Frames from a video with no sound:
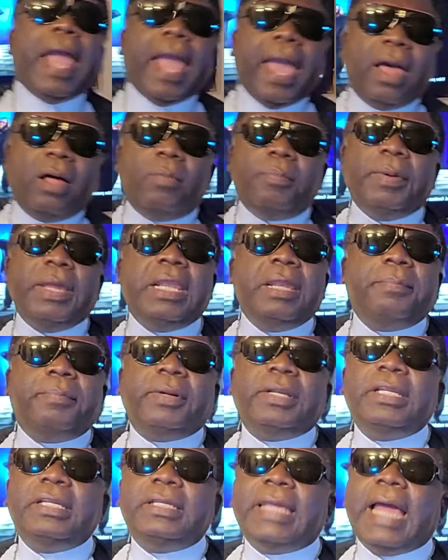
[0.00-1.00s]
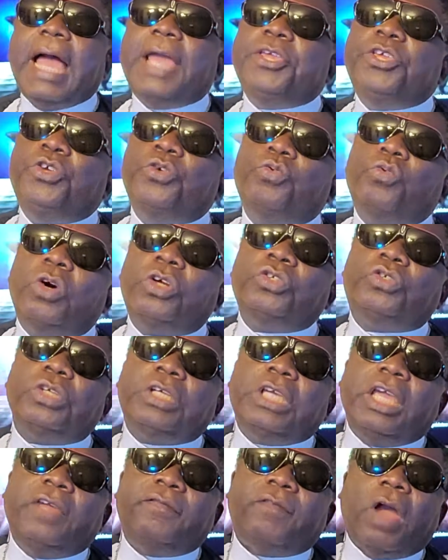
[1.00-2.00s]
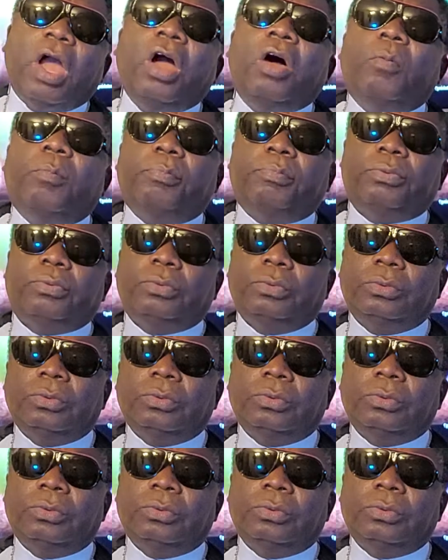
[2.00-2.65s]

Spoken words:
help anybody that you want to give help.